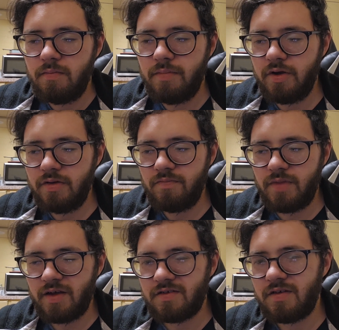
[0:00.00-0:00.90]
But
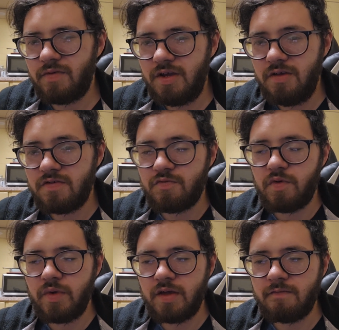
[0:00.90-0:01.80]
like I said, we're using
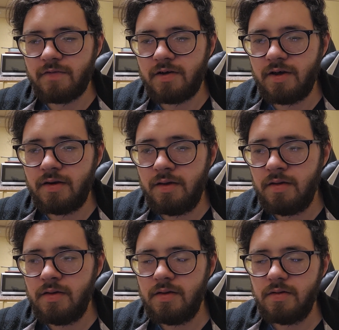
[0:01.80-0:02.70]
what we can find.
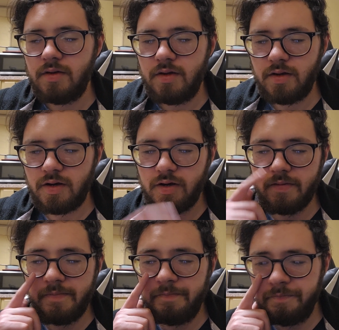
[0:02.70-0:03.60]

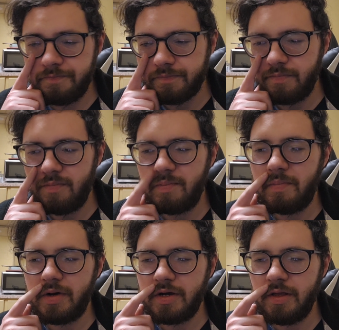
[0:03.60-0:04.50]

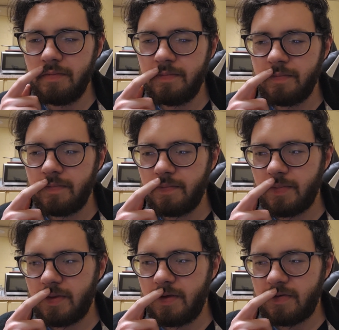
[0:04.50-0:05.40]
But
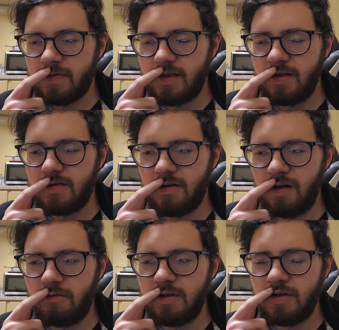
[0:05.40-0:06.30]
I think that's
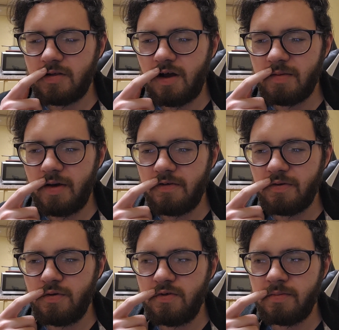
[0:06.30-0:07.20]
all I wanted to talk about
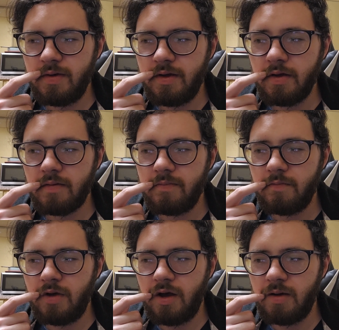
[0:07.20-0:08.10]
with Uzbek.
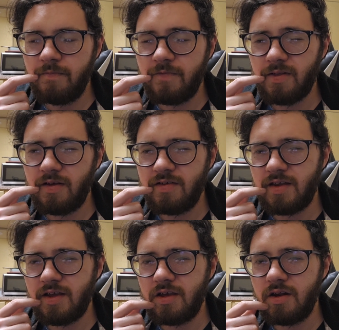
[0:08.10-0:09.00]
For
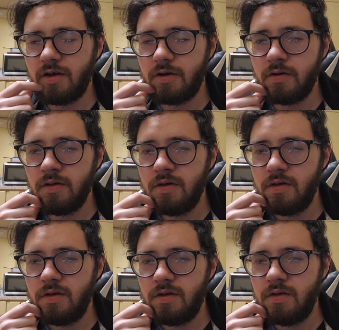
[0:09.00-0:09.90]
listening,
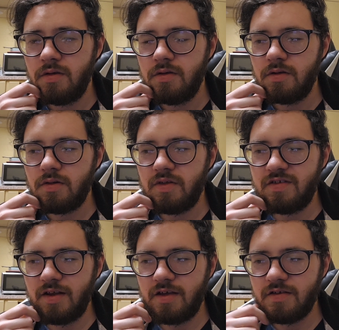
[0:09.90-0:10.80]

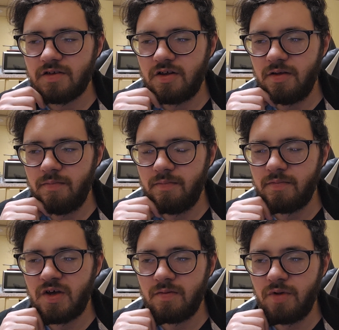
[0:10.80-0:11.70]
listening, it's going to
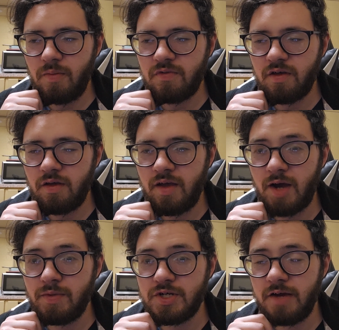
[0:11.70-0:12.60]
come up to
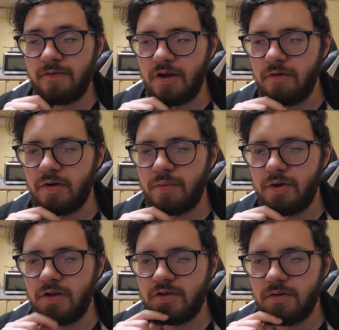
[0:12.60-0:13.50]
how much effort you want to
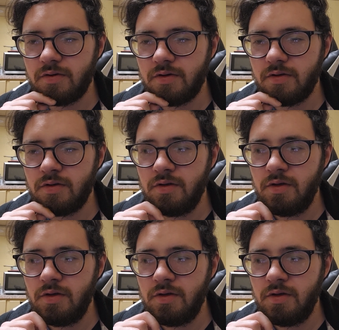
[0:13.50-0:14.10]
put into it.